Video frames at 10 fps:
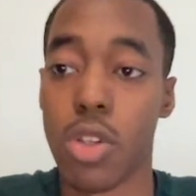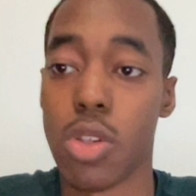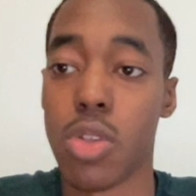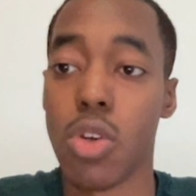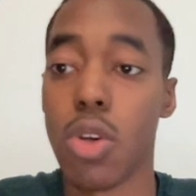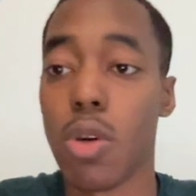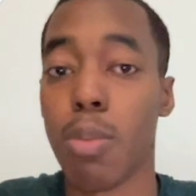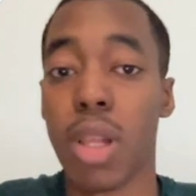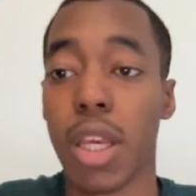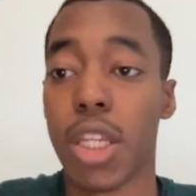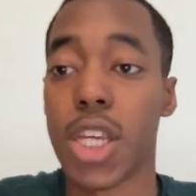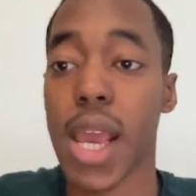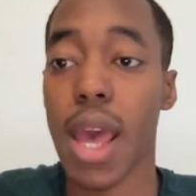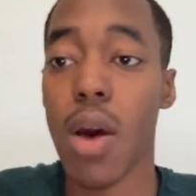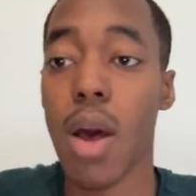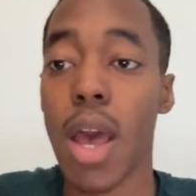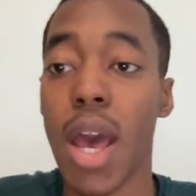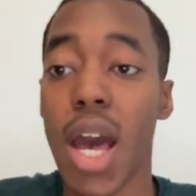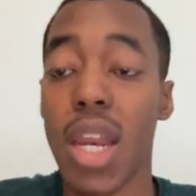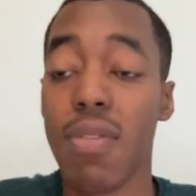to complete checkout.
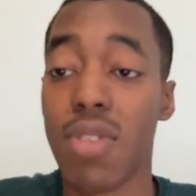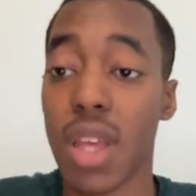And if they